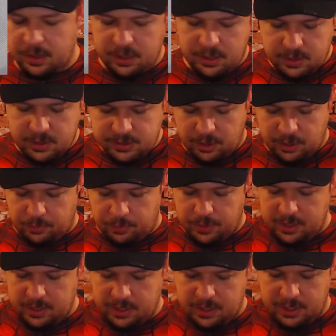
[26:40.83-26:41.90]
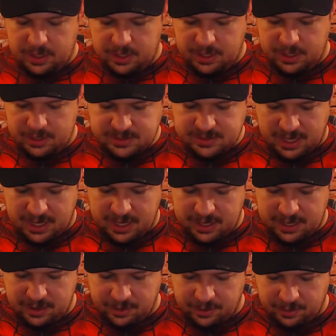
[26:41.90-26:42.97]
So, inside of here.